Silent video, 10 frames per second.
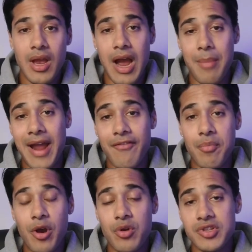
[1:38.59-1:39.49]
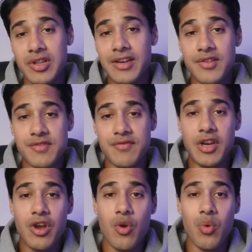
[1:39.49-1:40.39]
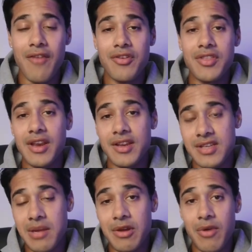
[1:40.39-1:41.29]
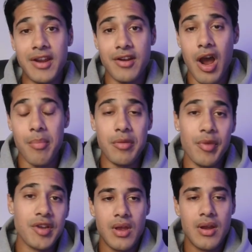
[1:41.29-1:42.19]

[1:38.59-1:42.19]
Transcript: I'm going to have a post linked to this video where everything is going to be ready to copy and paste.